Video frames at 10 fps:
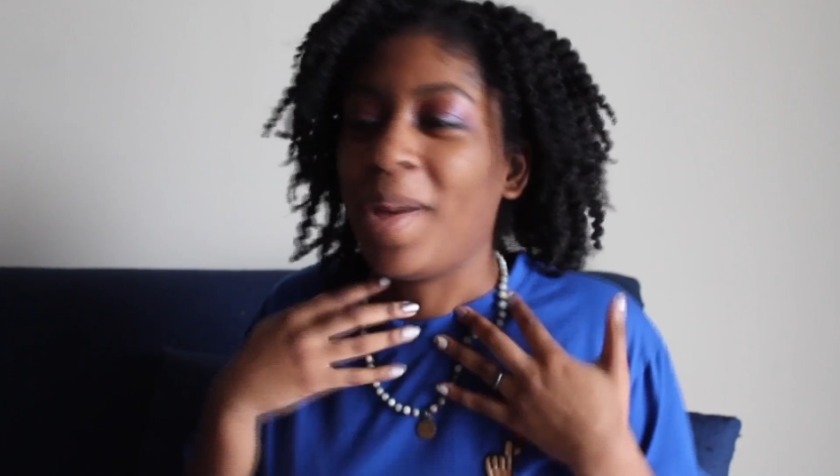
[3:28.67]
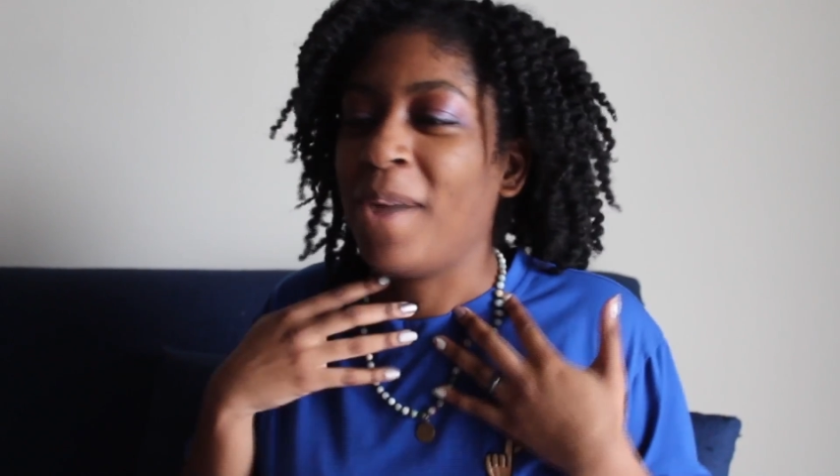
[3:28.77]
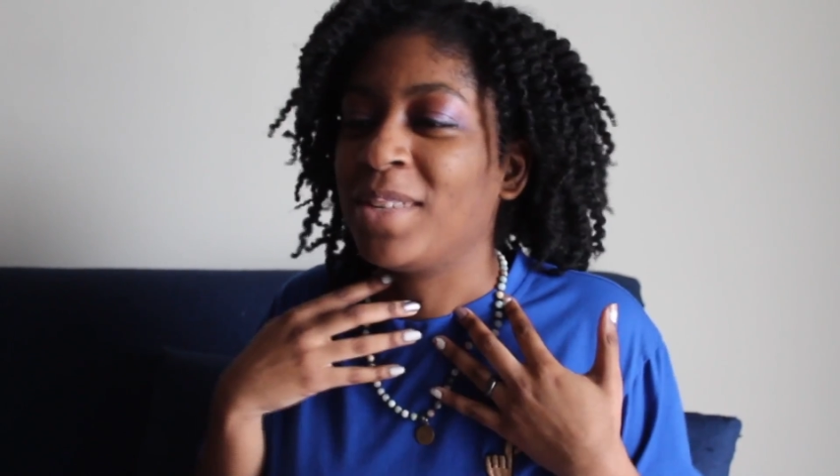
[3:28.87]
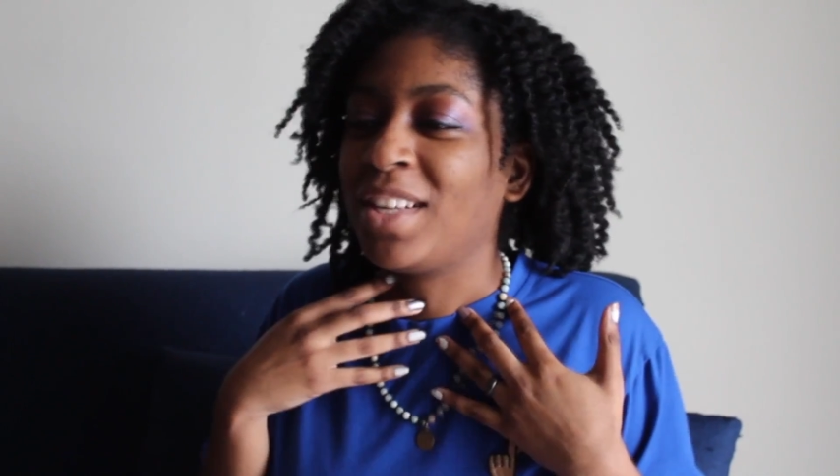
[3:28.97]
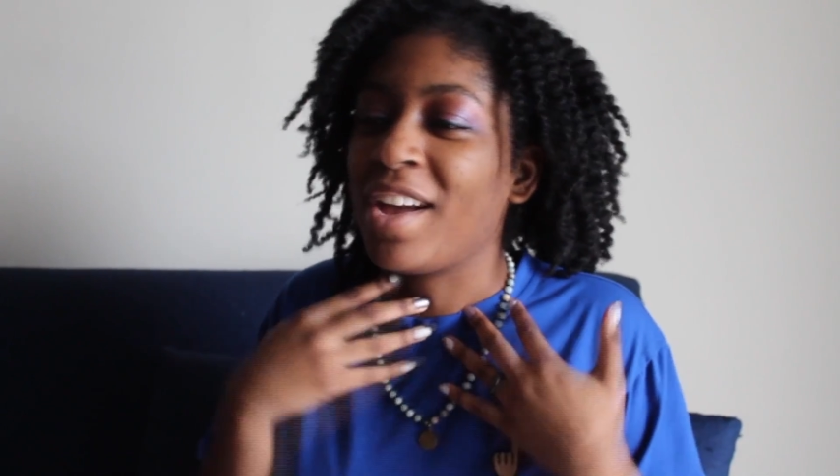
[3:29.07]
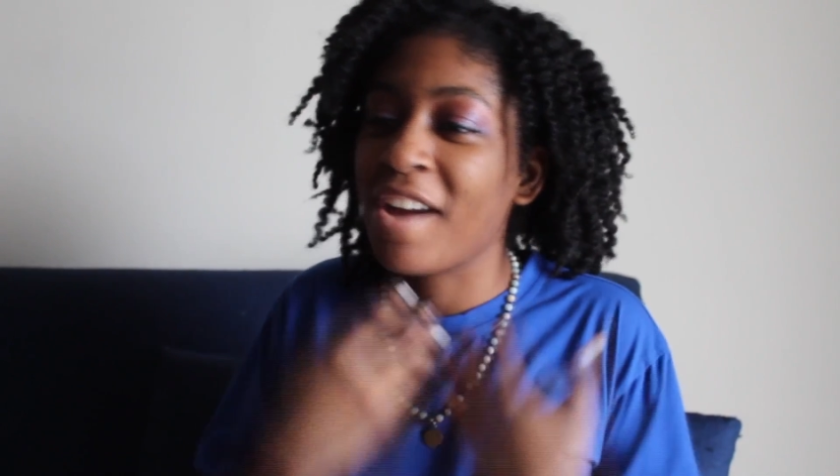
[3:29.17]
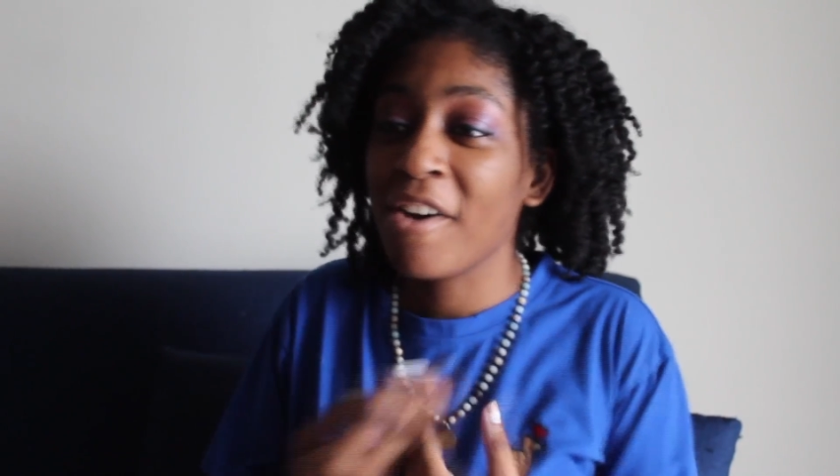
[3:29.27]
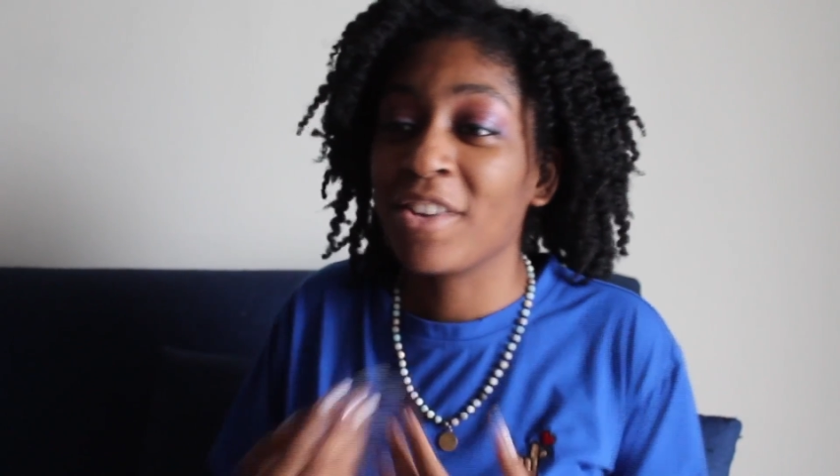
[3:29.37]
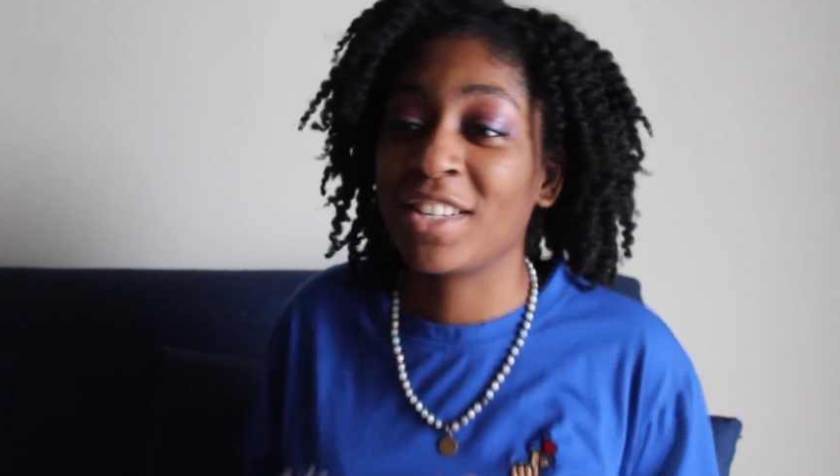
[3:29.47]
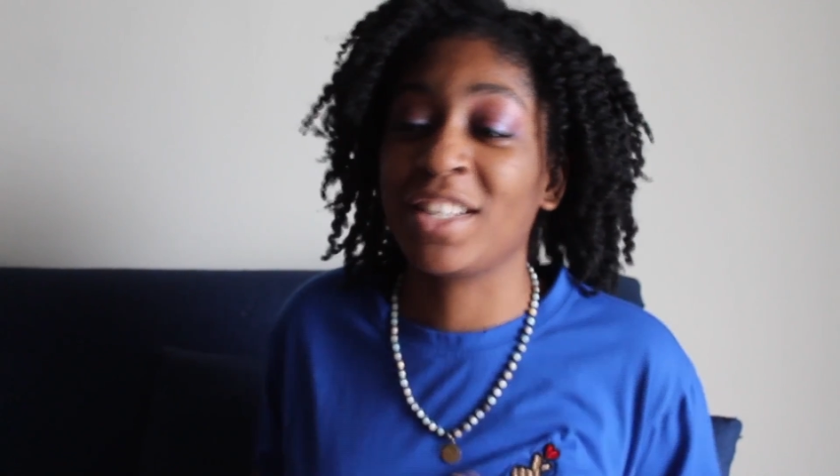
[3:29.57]
I was like,
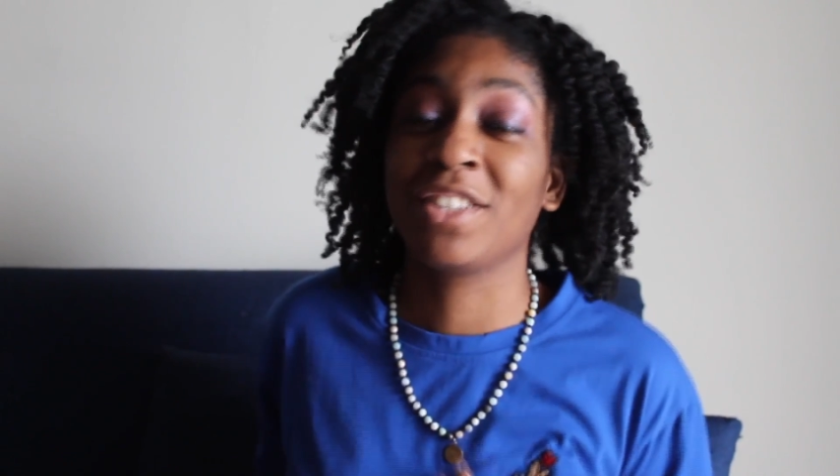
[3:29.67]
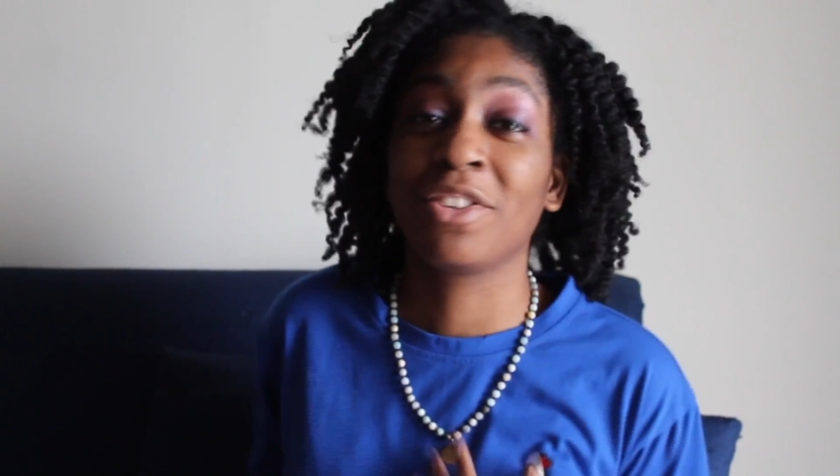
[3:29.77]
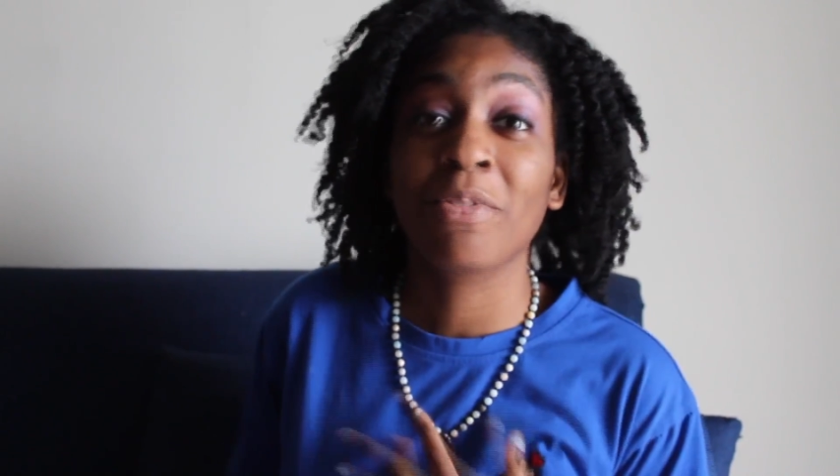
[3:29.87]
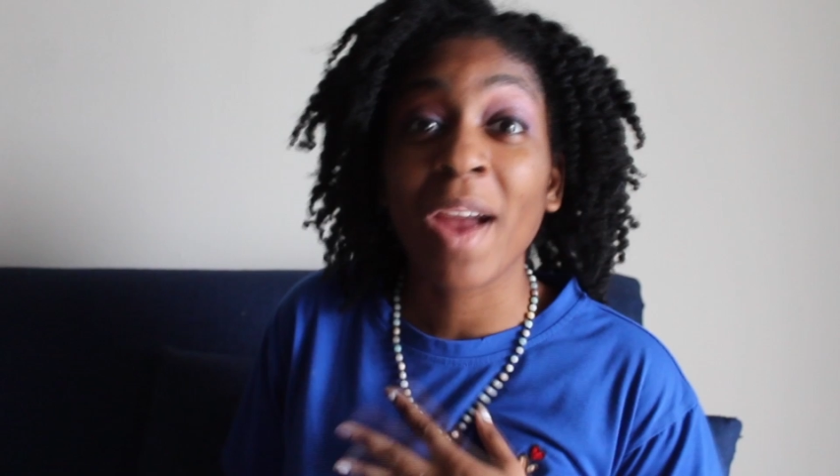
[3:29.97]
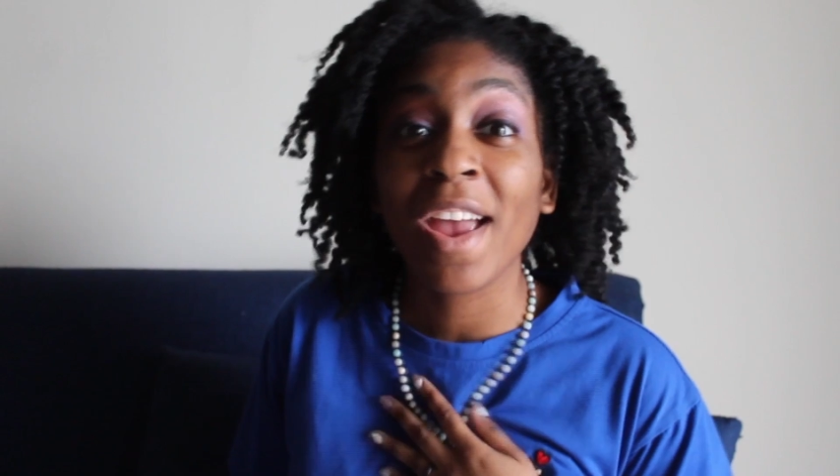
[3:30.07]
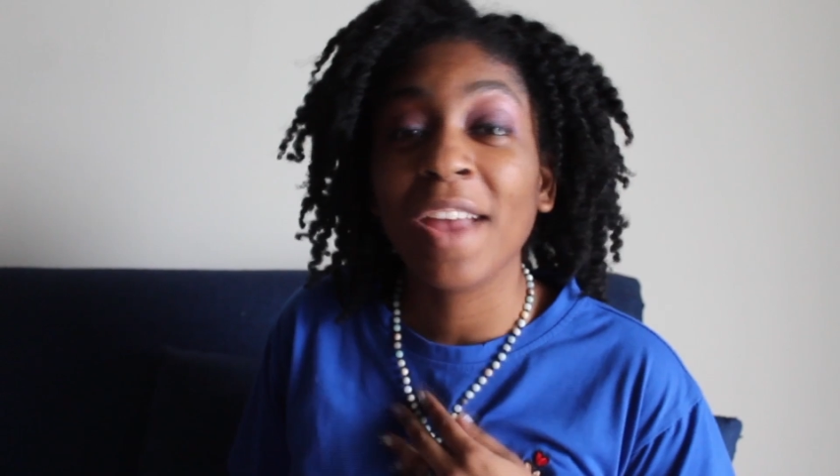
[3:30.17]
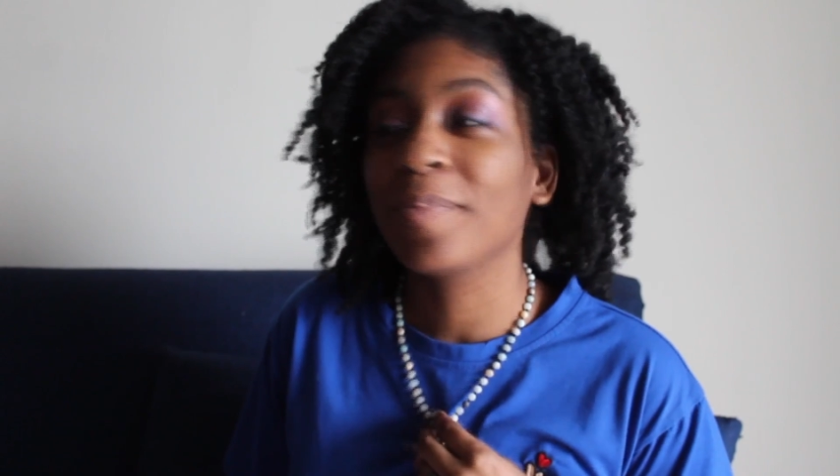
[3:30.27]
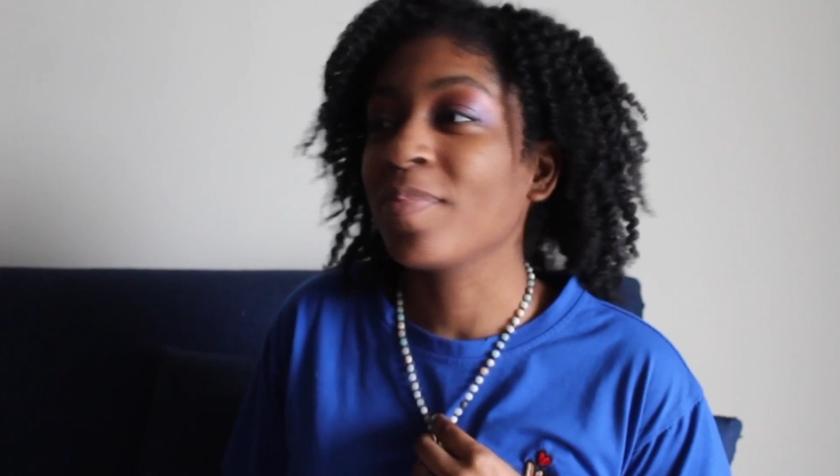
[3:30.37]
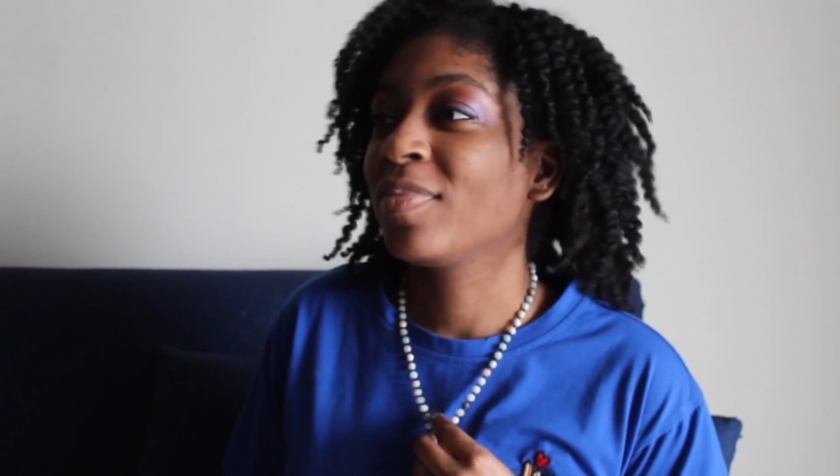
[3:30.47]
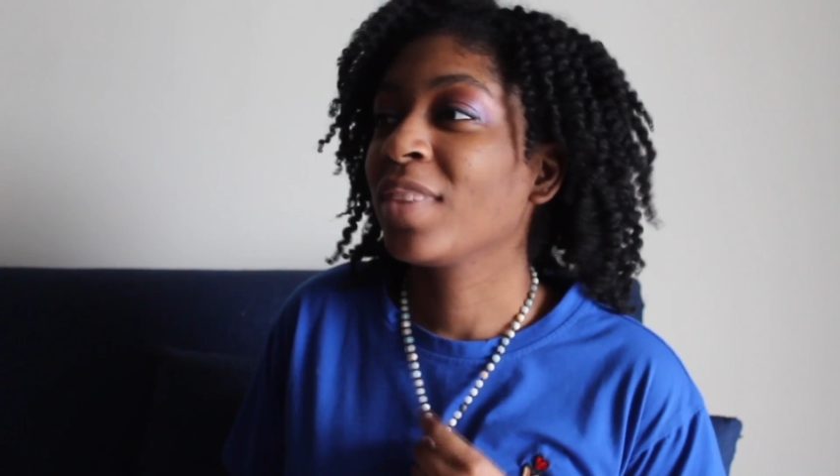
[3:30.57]
oh, this is great.